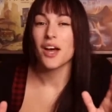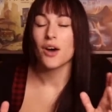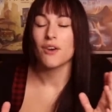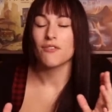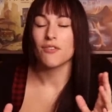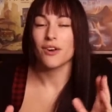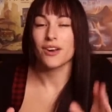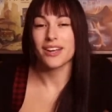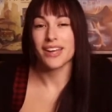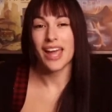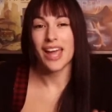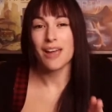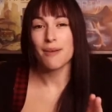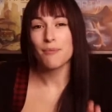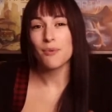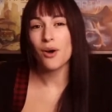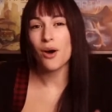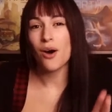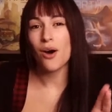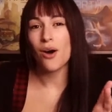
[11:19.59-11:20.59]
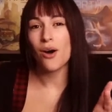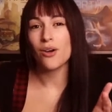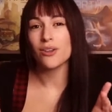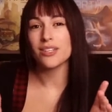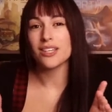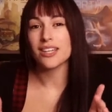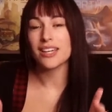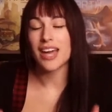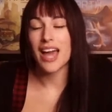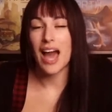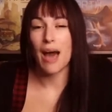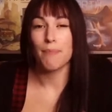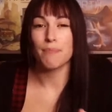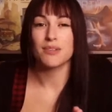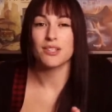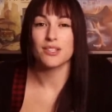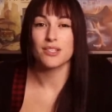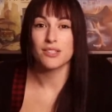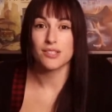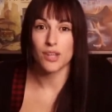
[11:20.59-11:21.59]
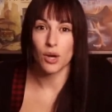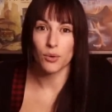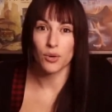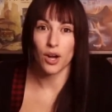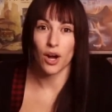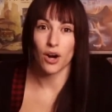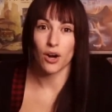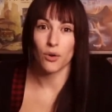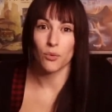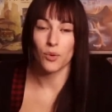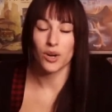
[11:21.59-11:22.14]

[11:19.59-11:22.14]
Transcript: for a game called Captain Sonar,